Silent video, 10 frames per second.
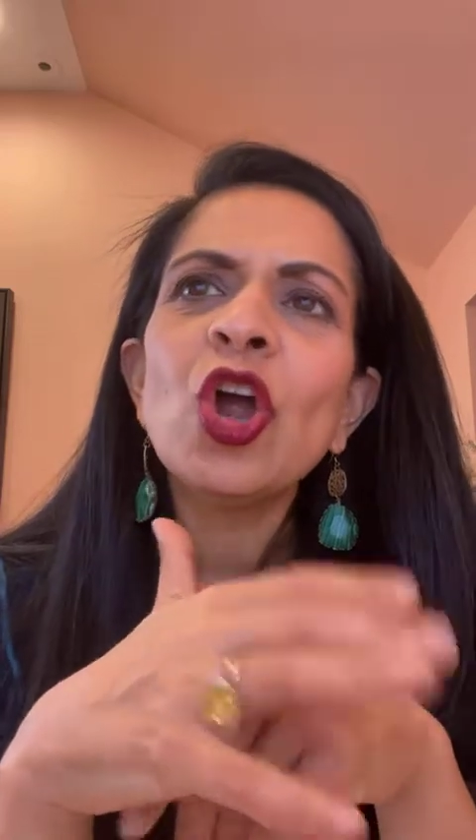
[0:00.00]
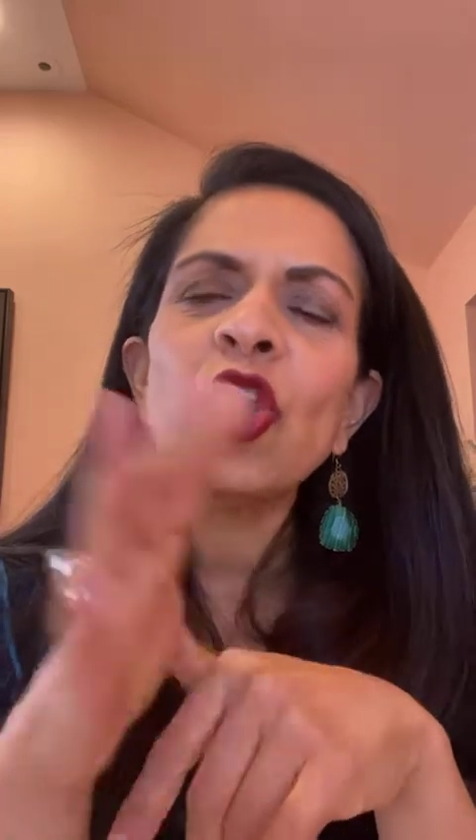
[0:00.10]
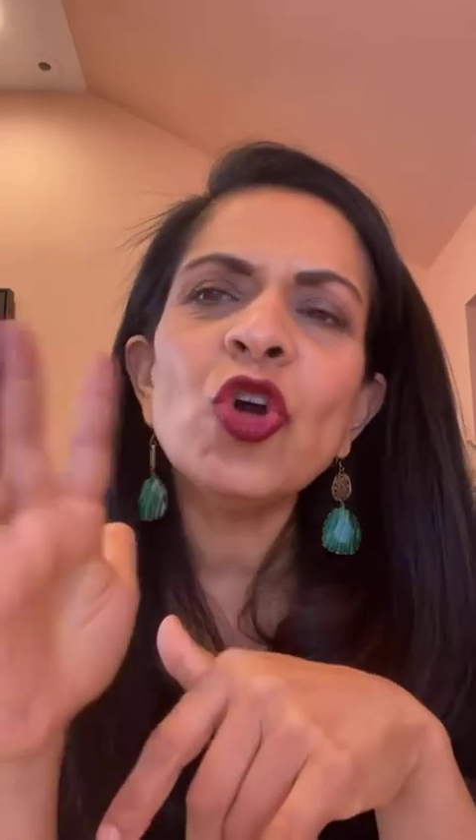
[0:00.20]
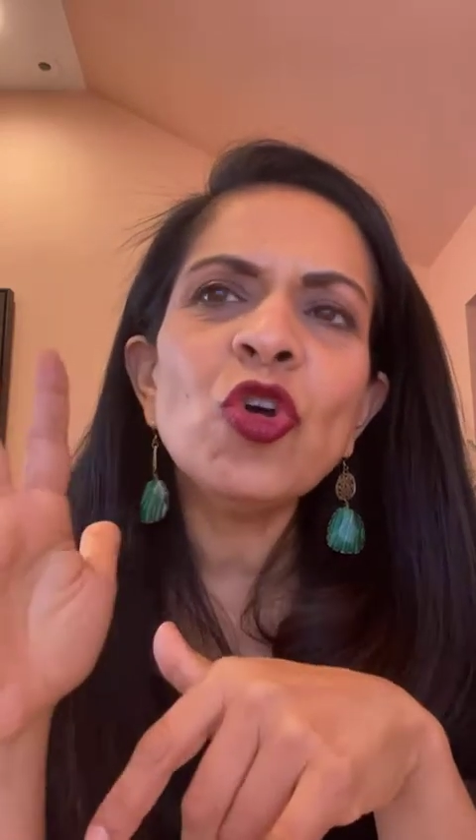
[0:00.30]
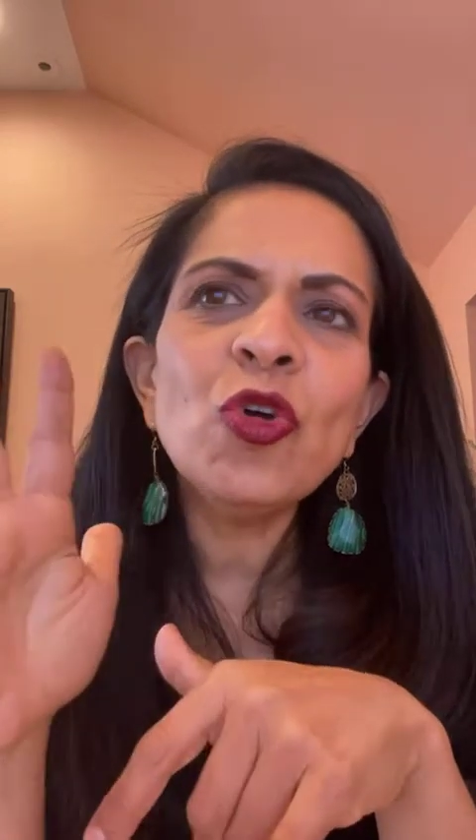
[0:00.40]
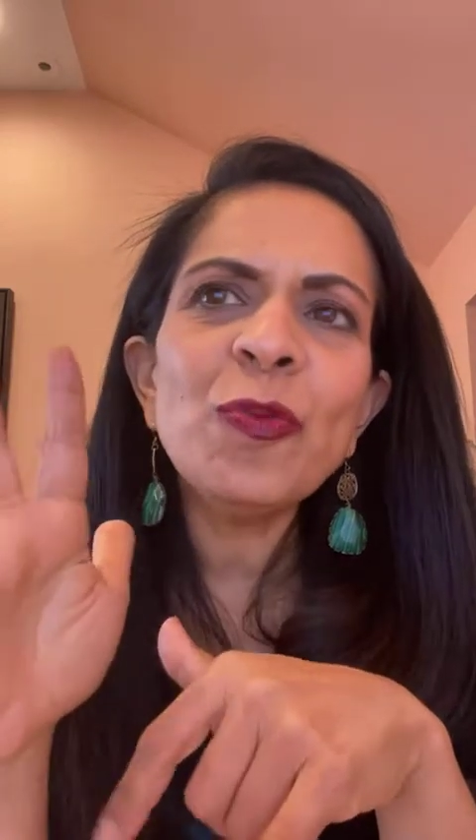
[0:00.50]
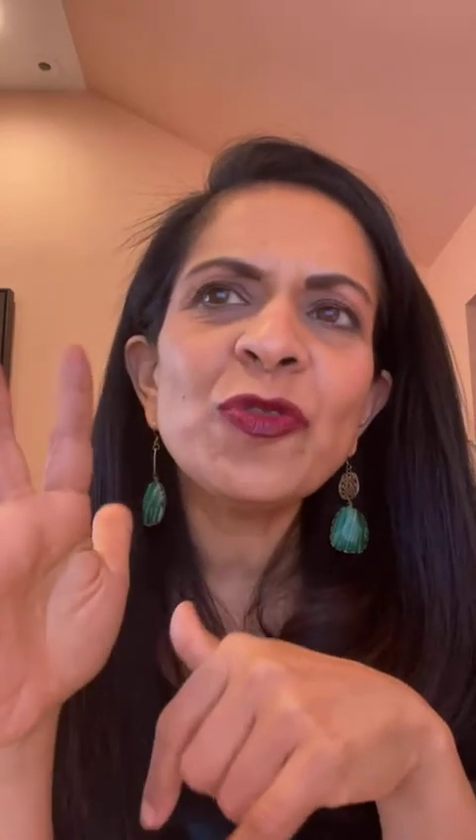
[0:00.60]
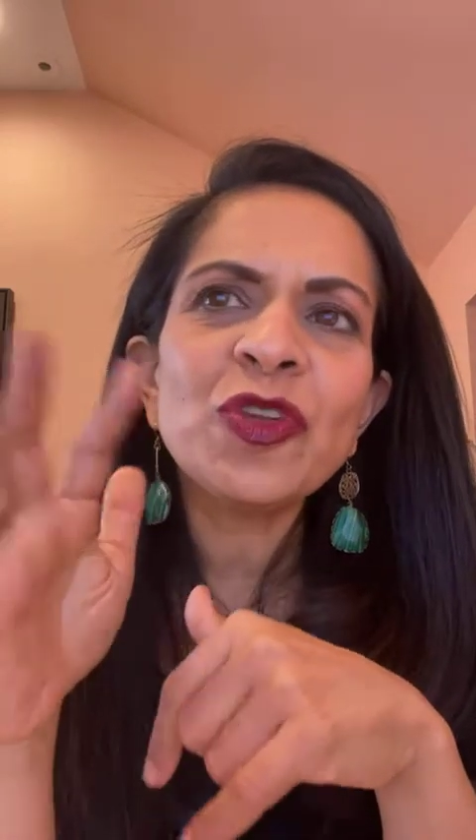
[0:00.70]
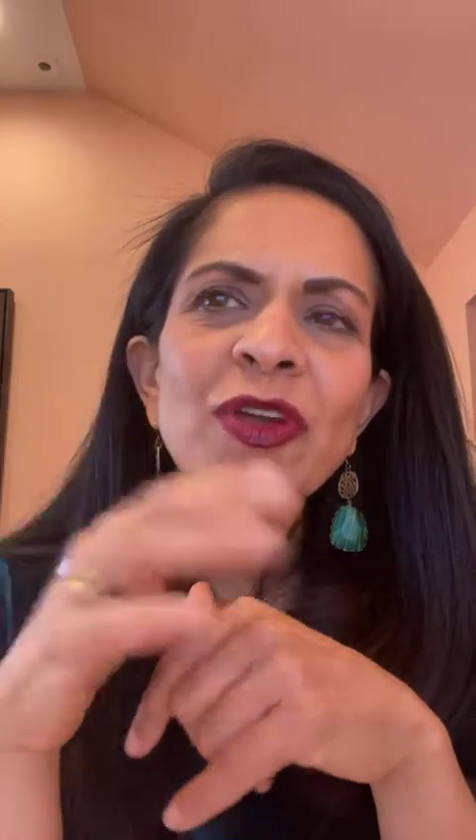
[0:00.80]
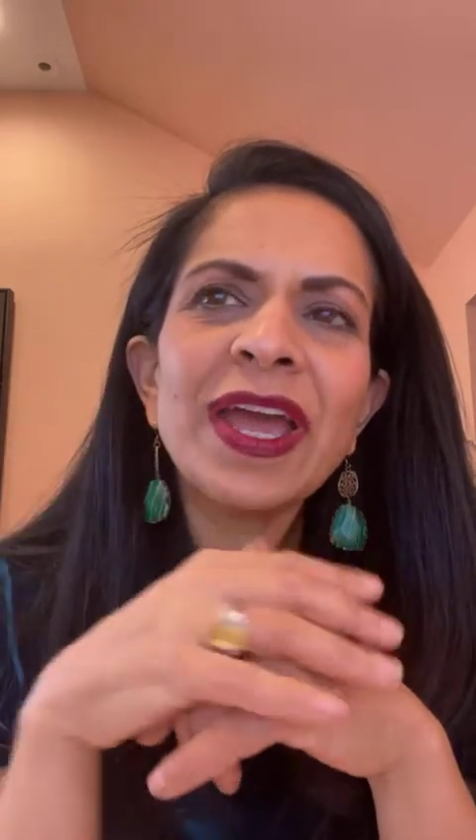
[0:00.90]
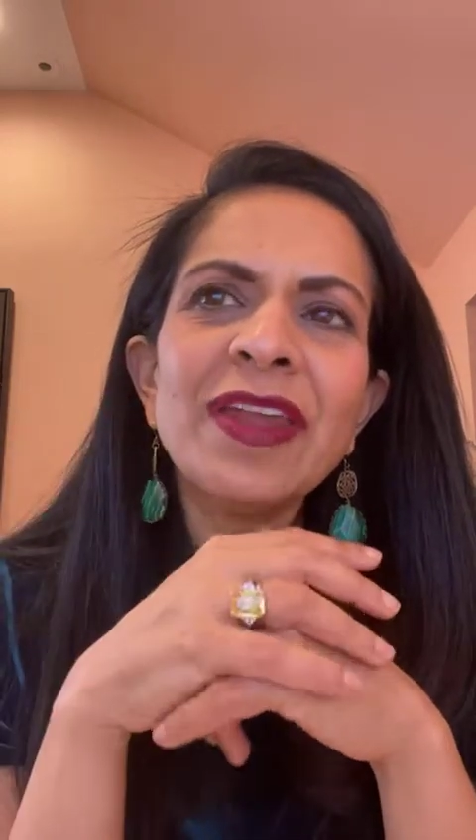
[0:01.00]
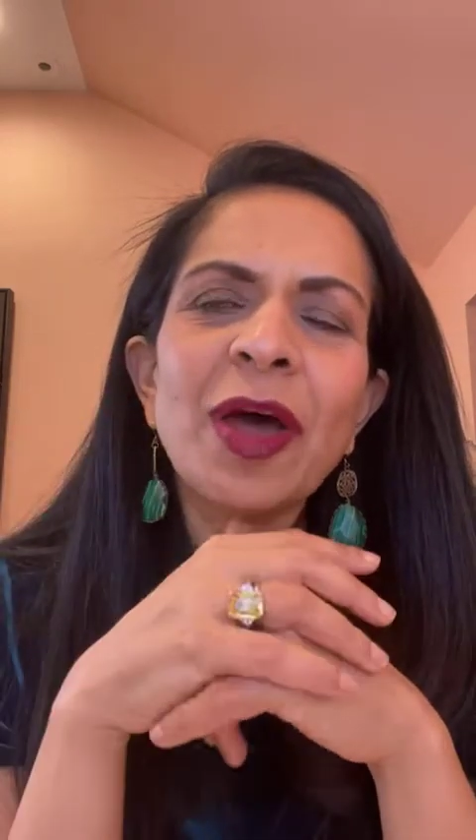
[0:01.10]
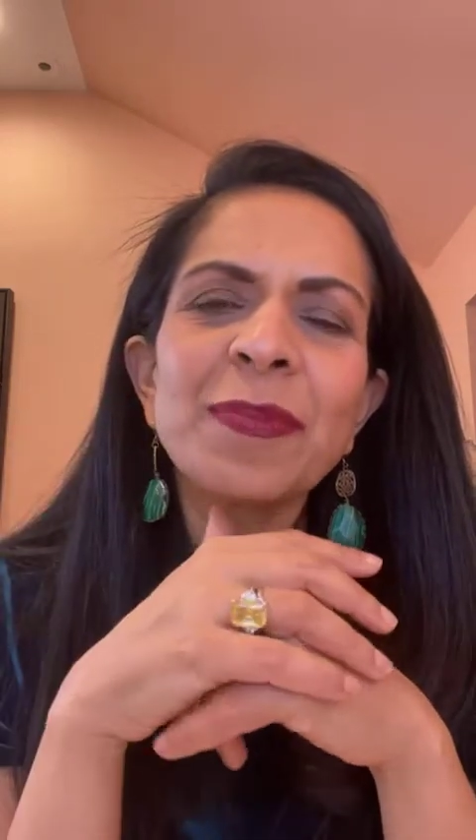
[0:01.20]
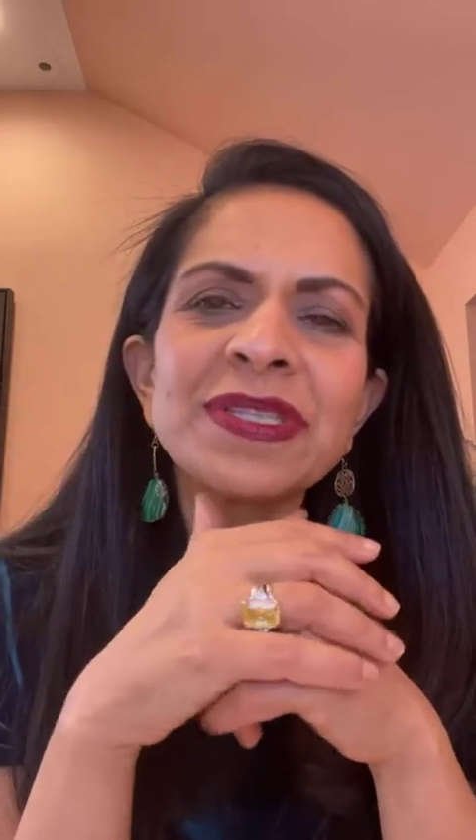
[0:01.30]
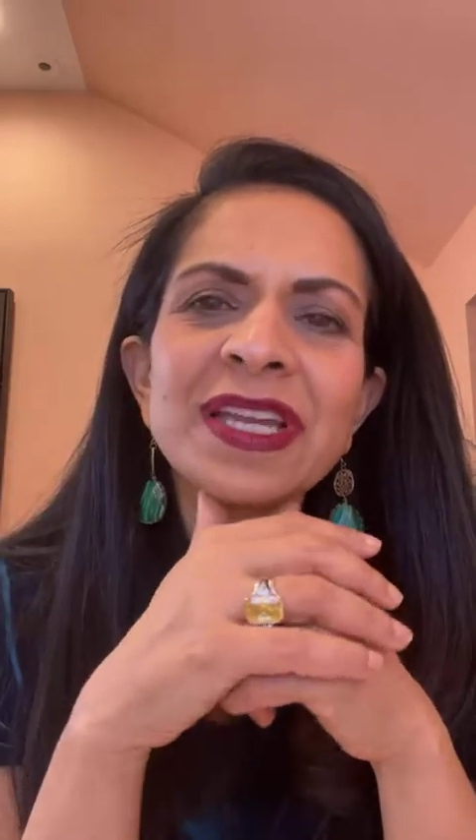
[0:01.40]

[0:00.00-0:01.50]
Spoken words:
or who put their hand up and